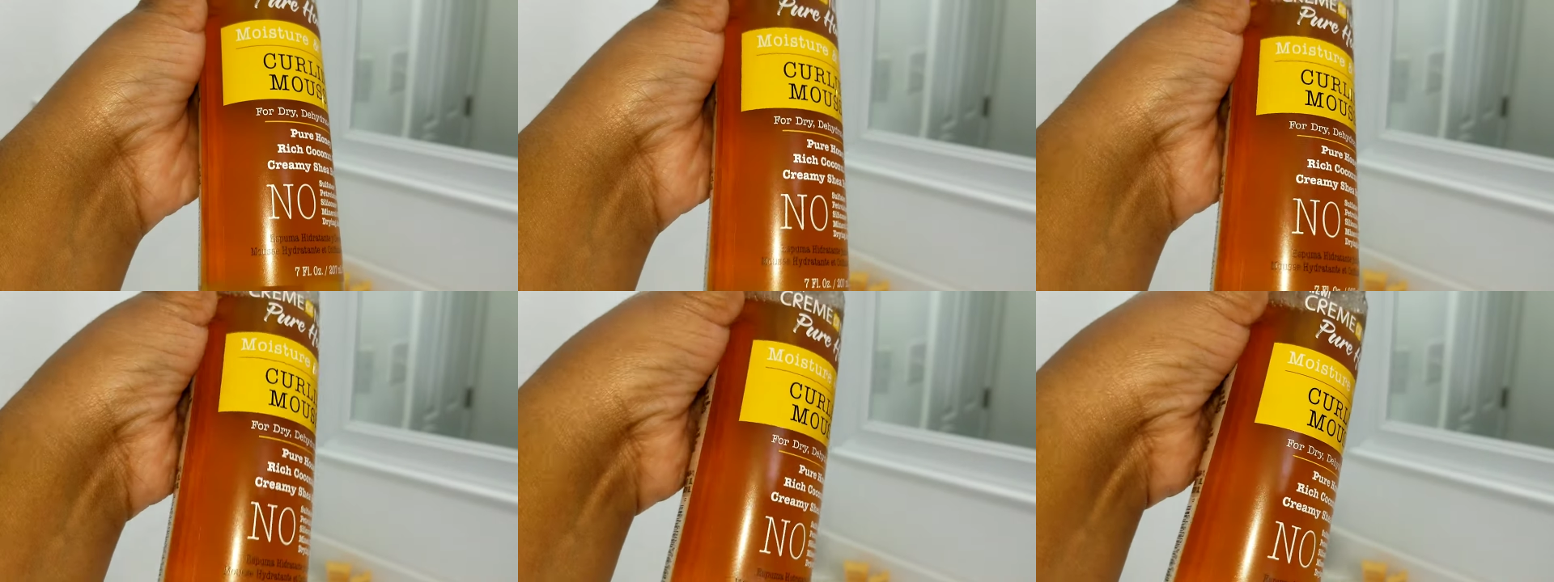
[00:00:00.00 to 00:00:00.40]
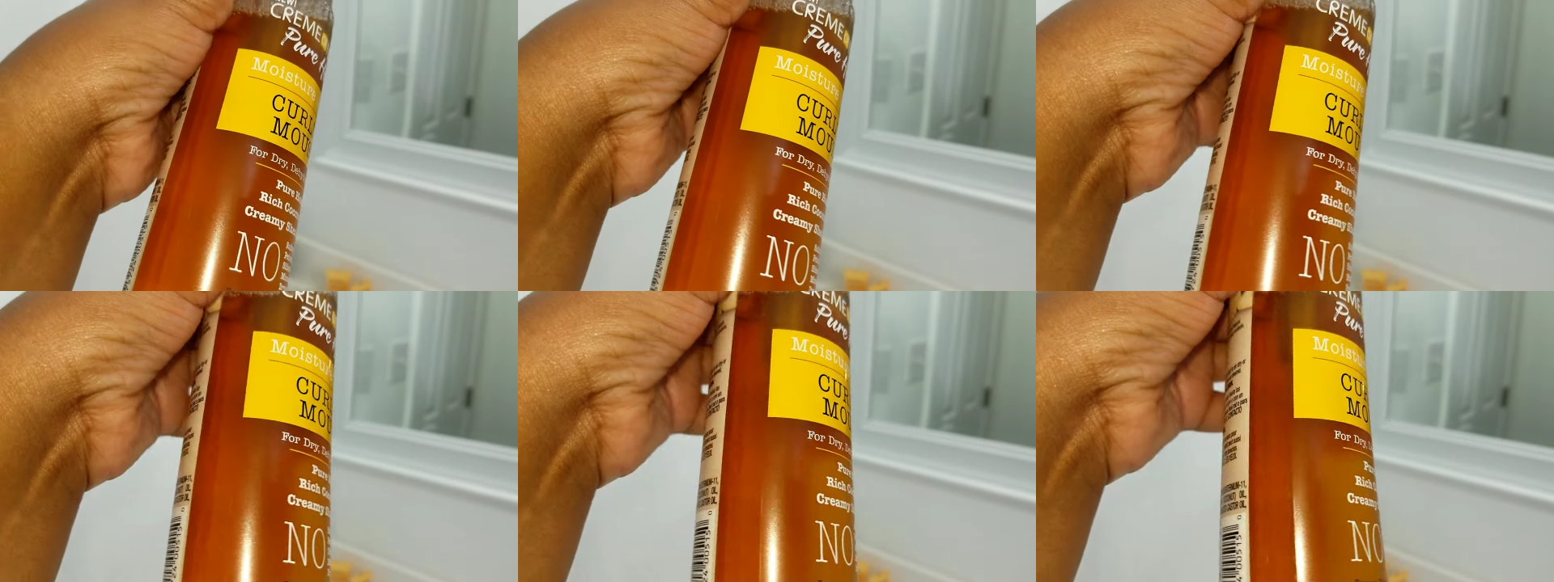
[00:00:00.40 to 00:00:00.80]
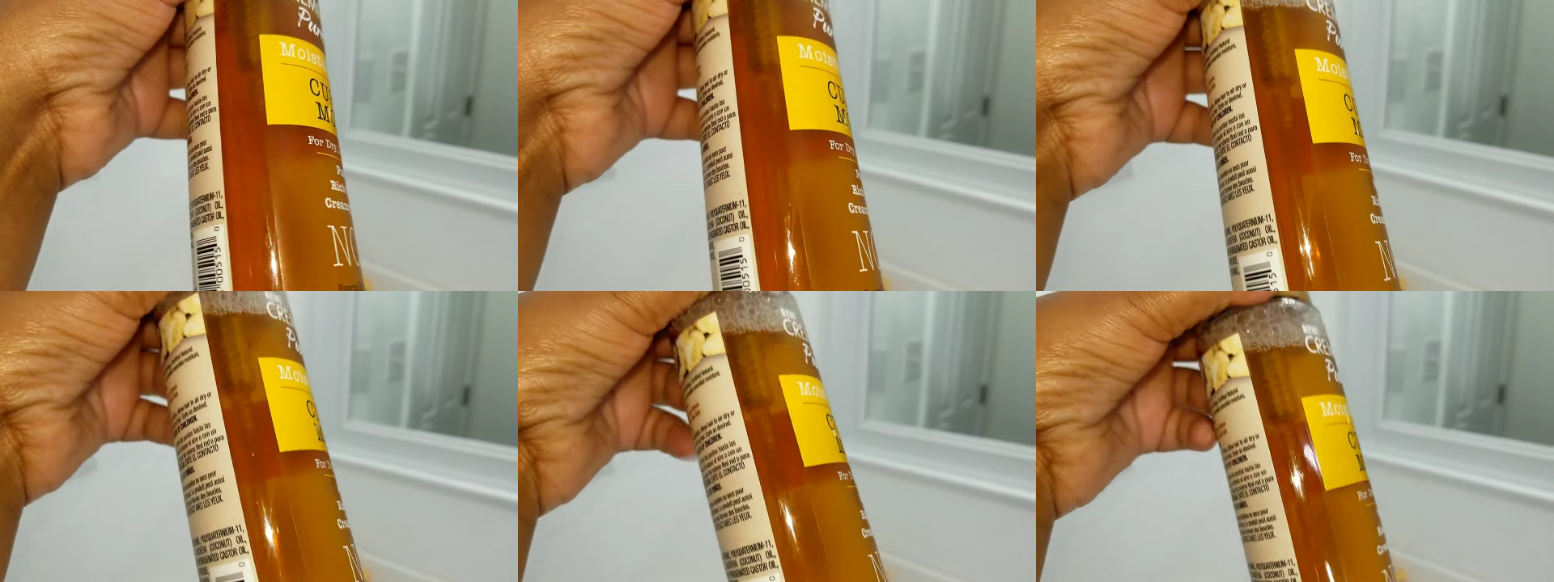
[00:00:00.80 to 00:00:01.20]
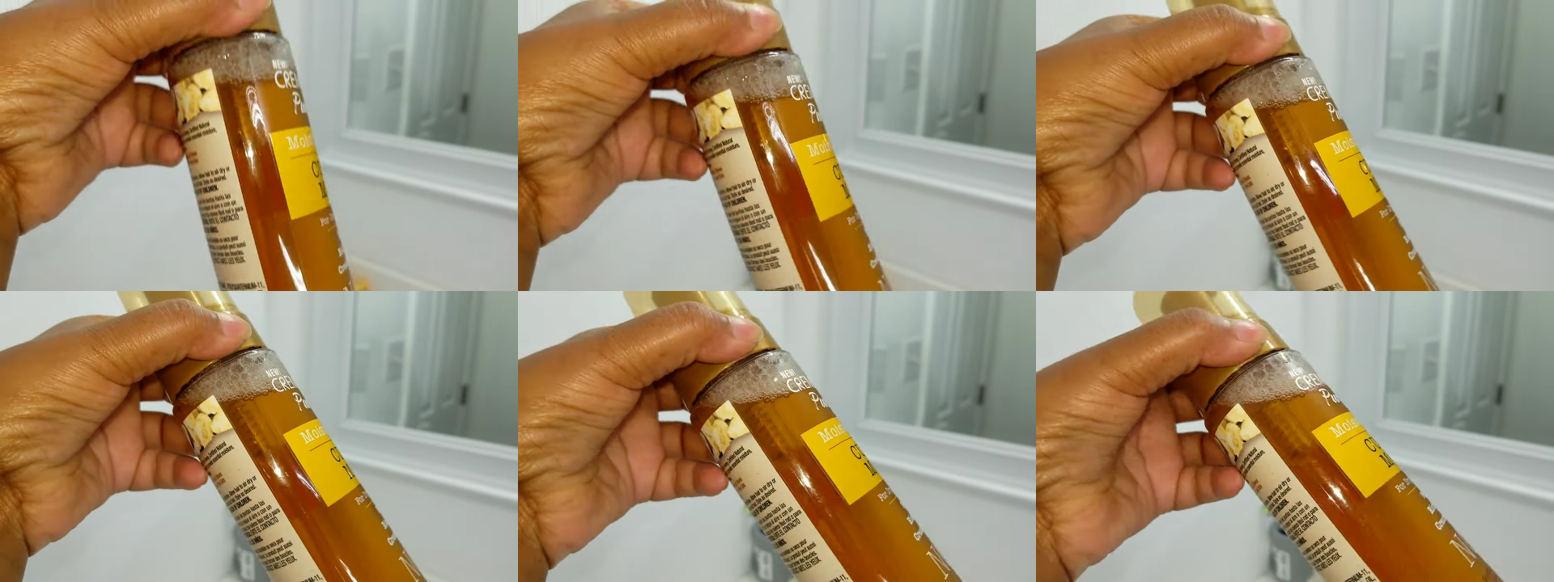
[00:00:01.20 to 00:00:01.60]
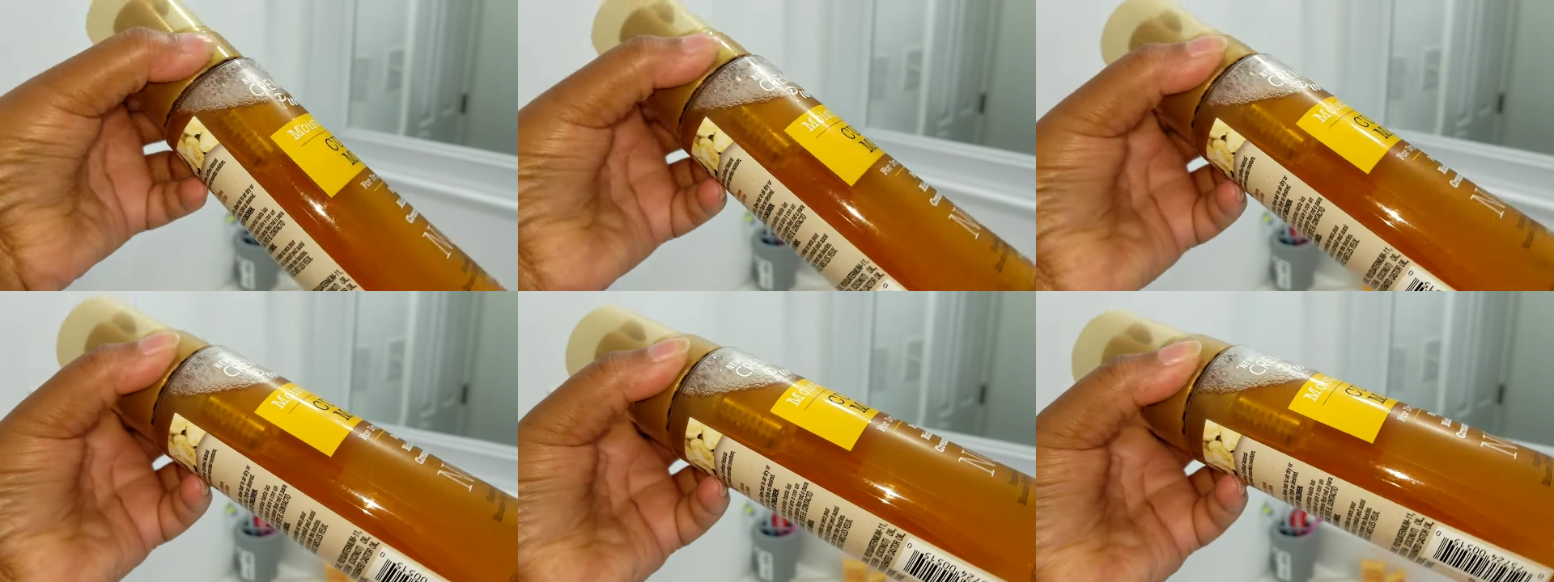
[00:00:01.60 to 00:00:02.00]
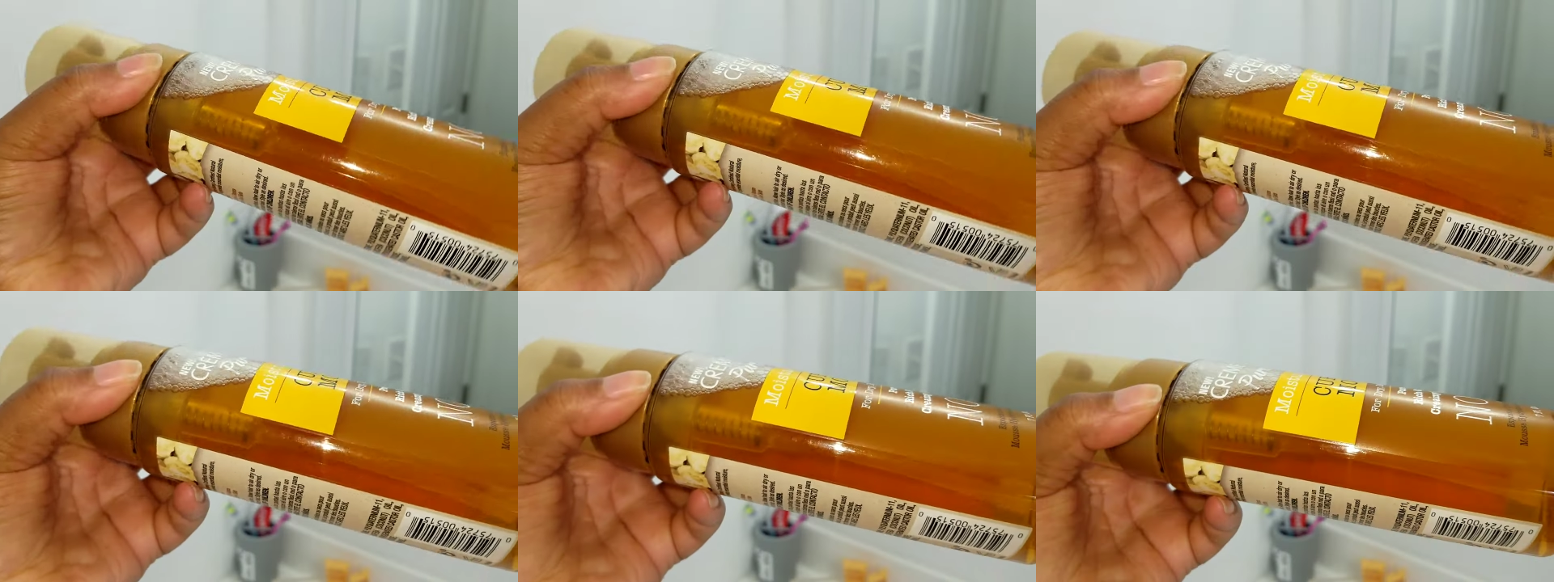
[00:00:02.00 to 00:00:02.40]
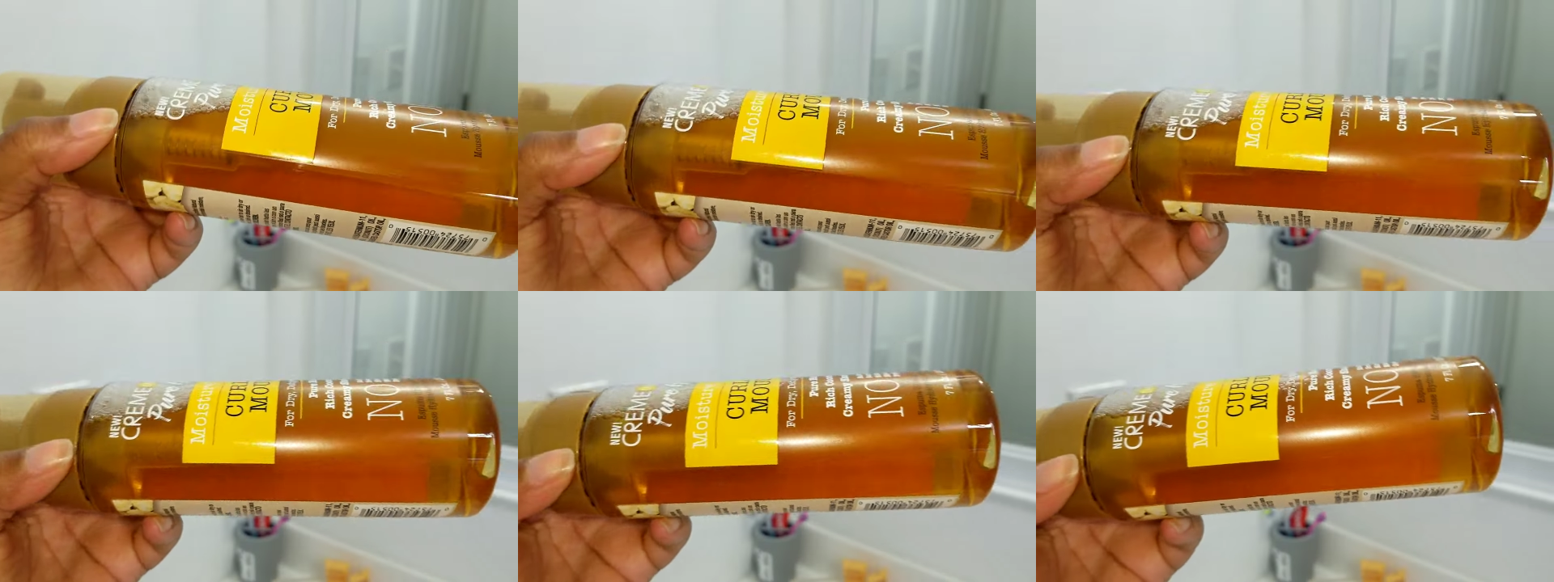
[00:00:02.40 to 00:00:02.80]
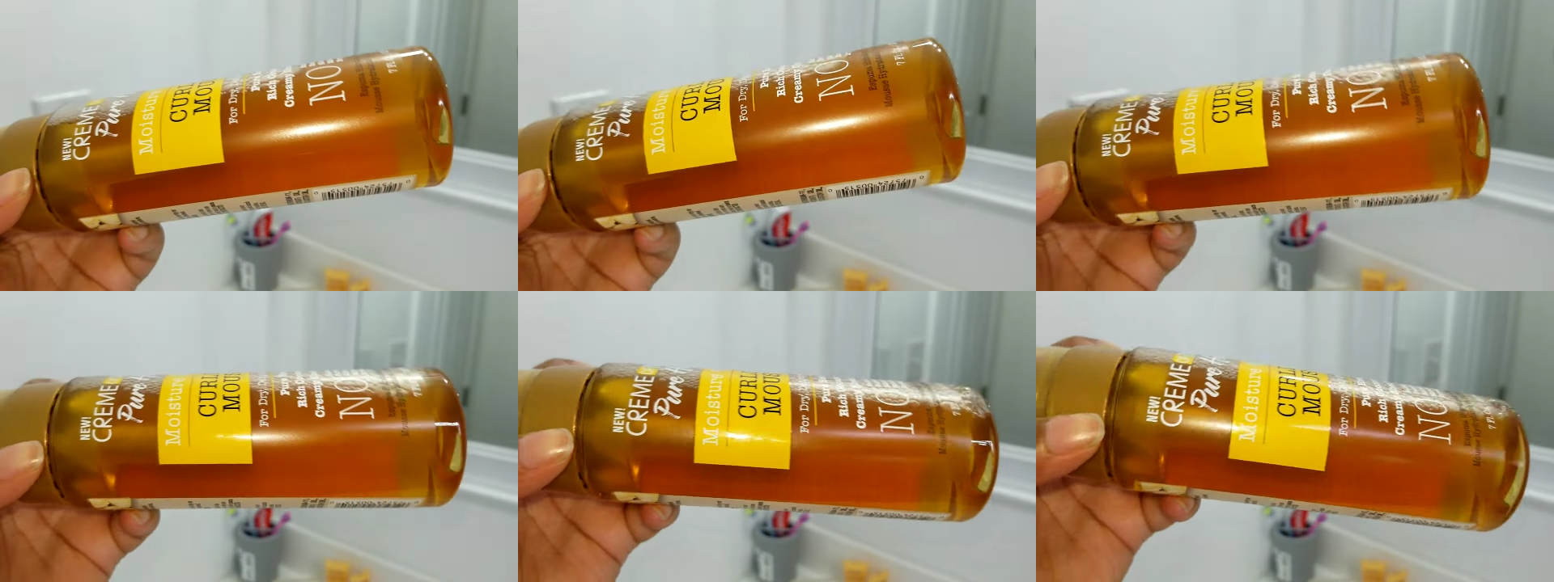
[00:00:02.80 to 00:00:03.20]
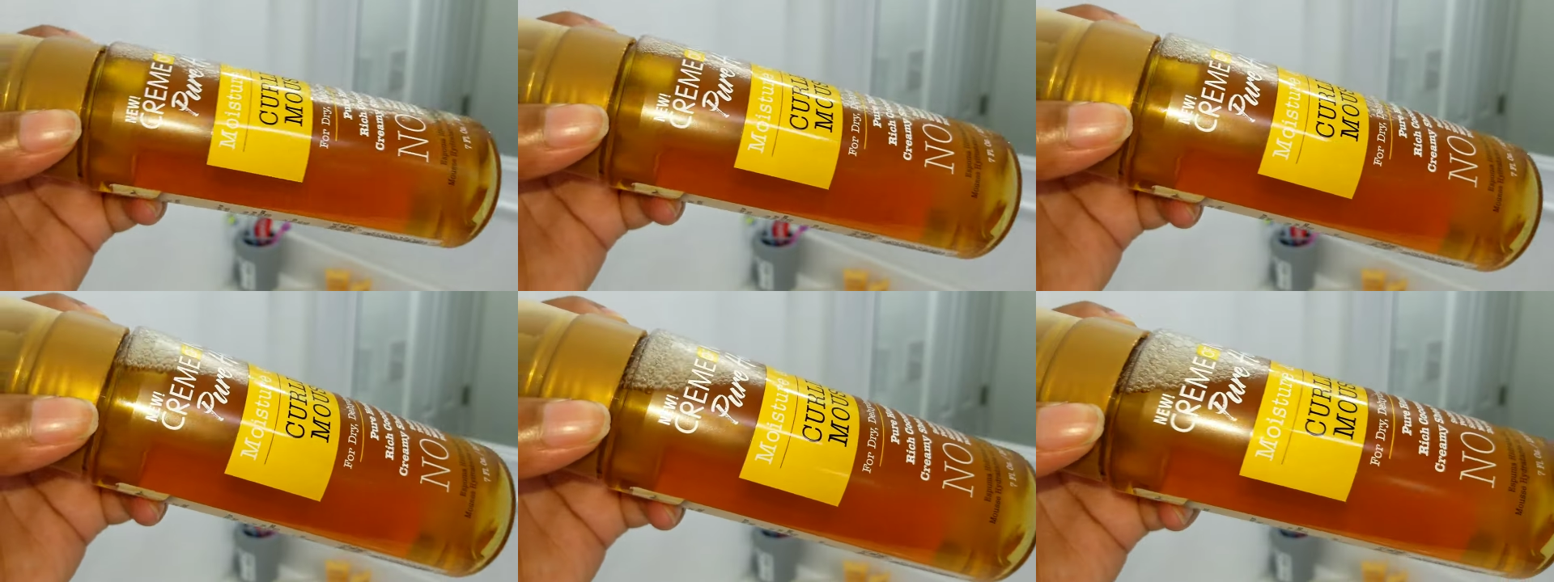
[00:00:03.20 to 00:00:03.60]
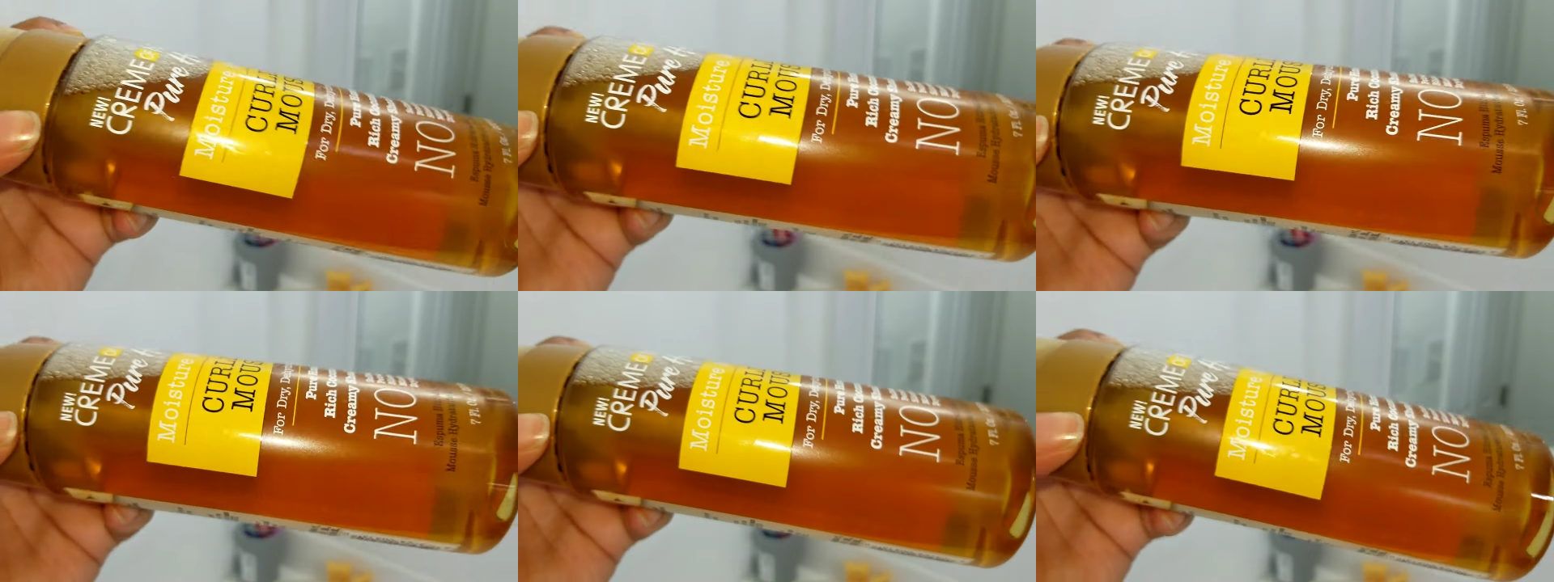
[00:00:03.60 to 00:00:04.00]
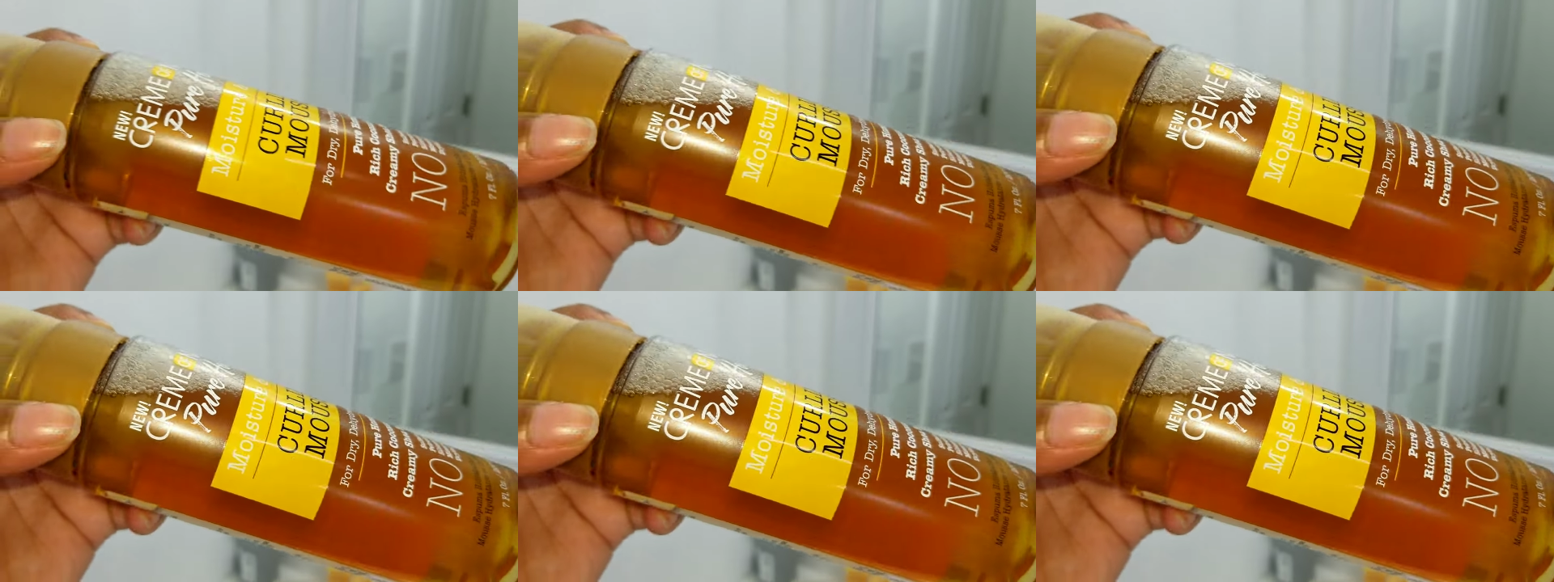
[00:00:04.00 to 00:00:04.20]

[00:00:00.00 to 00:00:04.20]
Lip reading: [unreadable: no face in view]